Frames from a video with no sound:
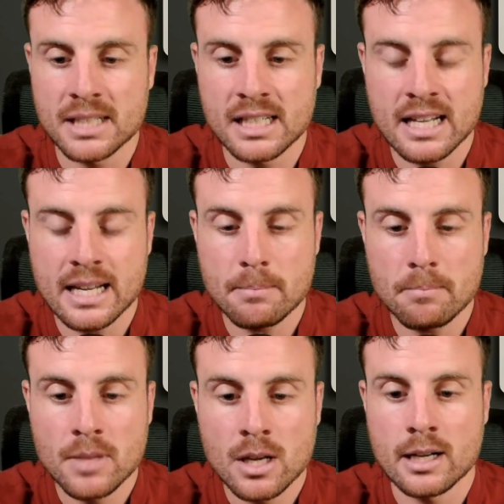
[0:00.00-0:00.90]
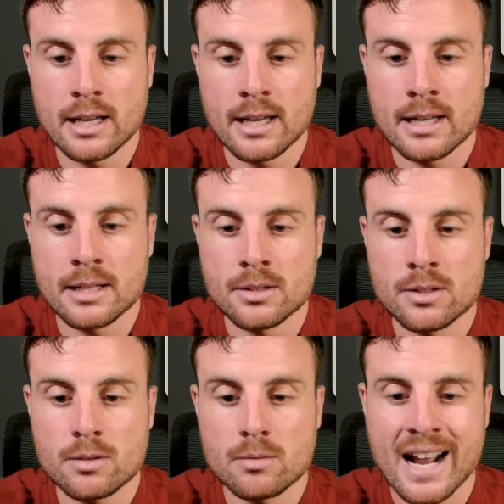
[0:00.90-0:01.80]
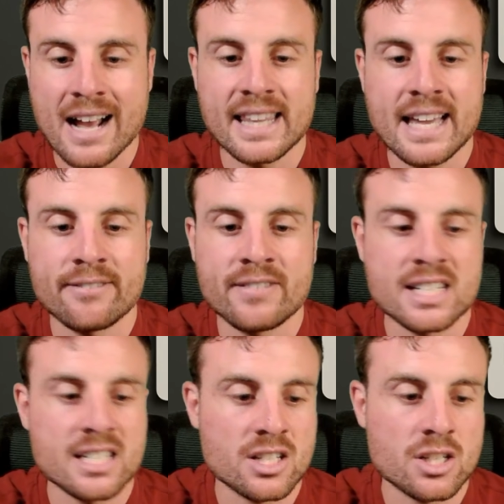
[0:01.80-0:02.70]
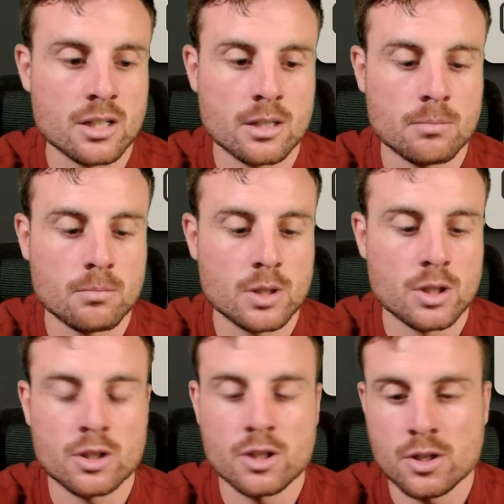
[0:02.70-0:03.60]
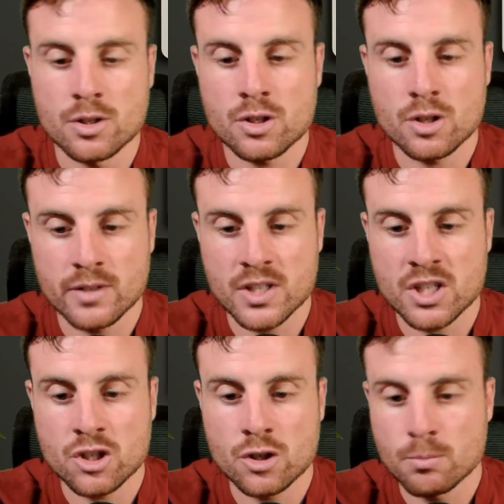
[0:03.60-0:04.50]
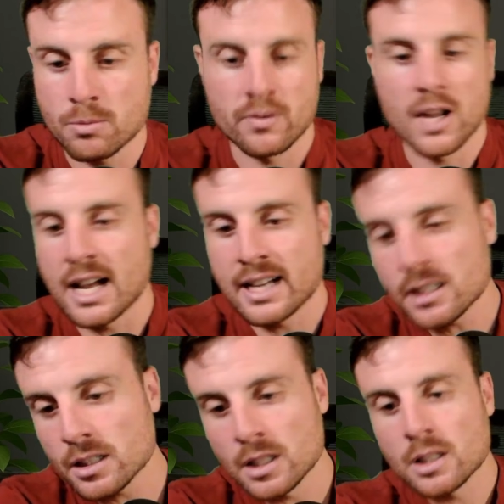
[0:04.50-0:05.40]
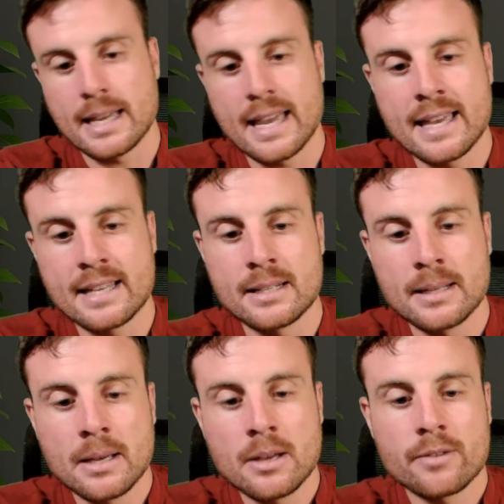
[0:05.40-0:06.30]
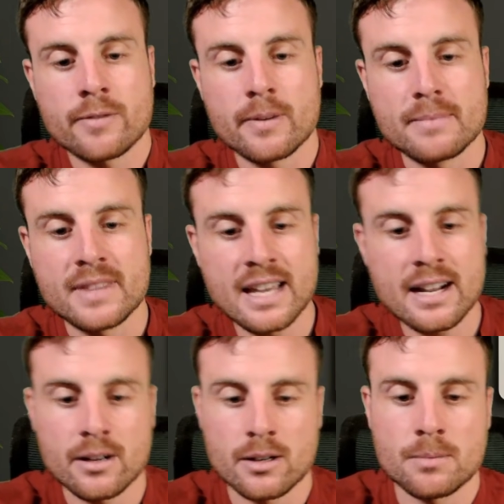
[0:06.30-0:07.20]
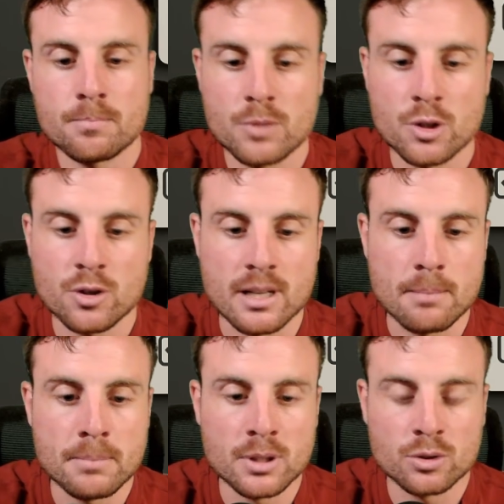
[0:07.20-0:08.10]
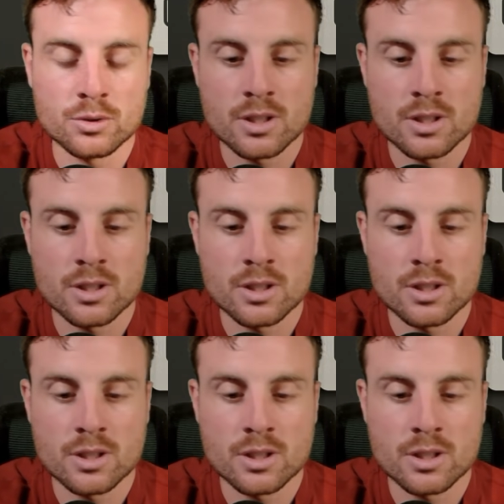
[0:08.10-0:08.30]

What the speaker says: name and how that fits into the service you provide. And from there, you're going to build